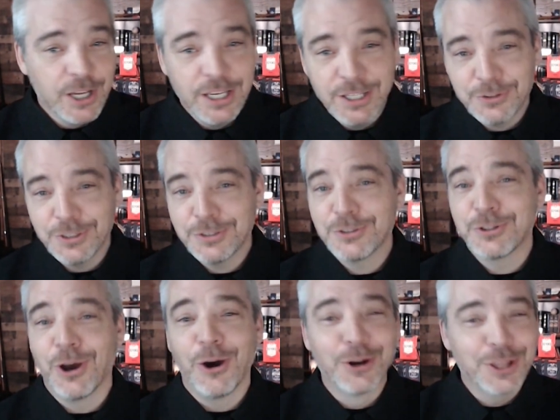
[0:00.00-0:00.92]
easy. It's
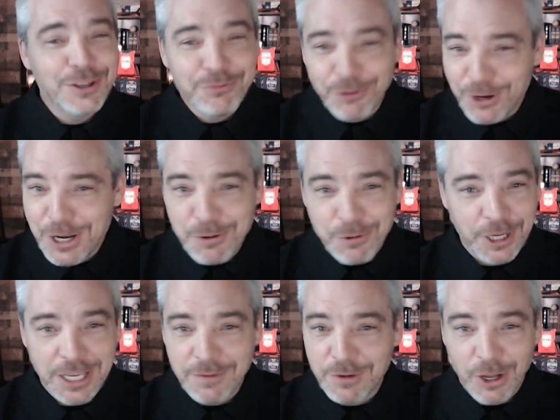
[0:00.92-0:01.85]
totally free. We're
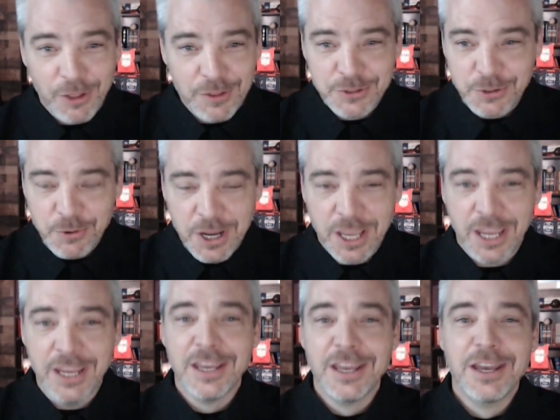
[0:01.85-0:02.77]
giving all this away.
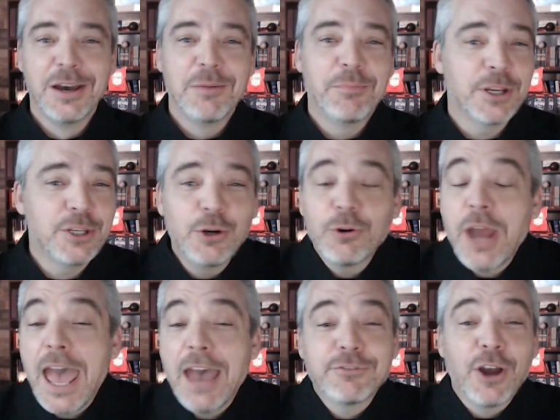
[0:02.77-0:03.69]
But you don't
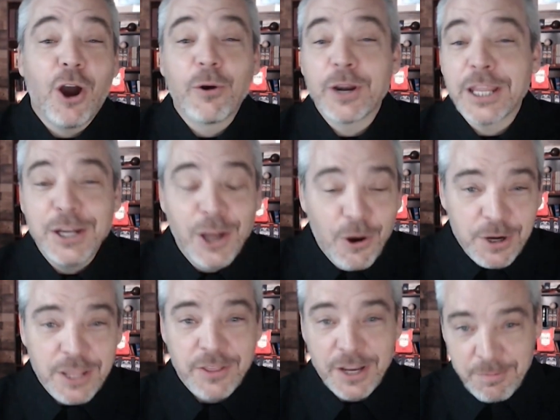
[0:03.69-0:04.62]
have to already know
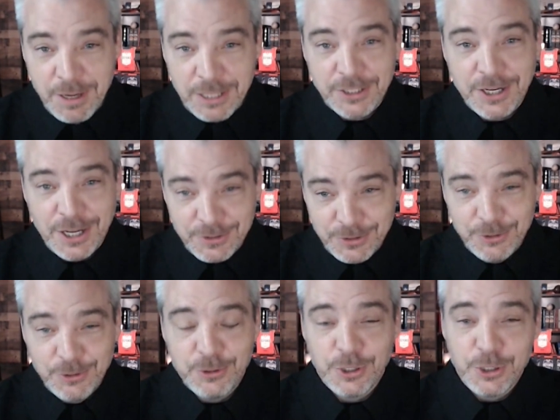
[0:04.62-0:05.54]
anything about the
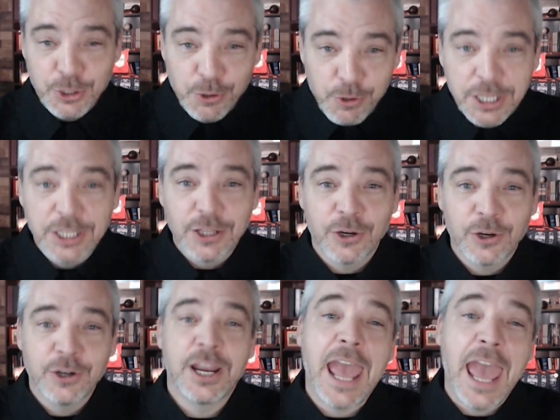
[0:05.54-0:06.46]
Constitution. You can
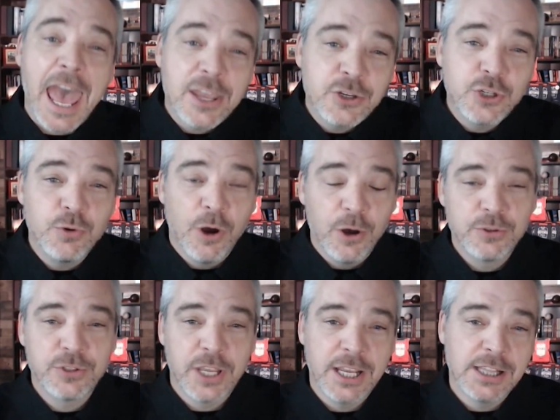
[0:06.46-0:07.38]
learn as you
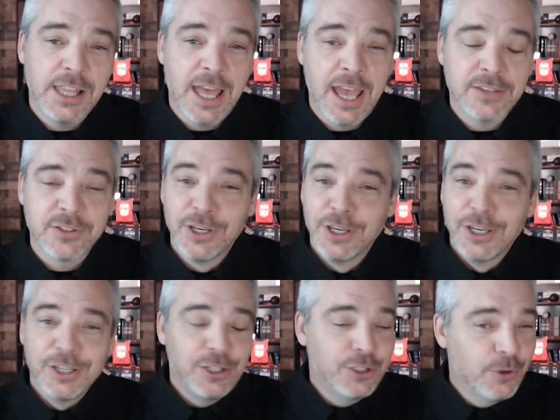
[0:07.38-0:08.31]
host a class.
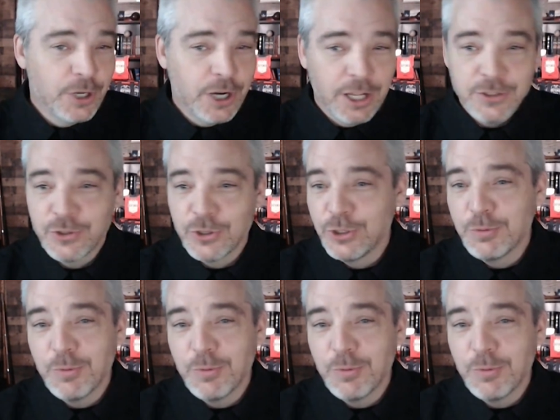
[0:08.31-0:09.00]
You do it on Zoom,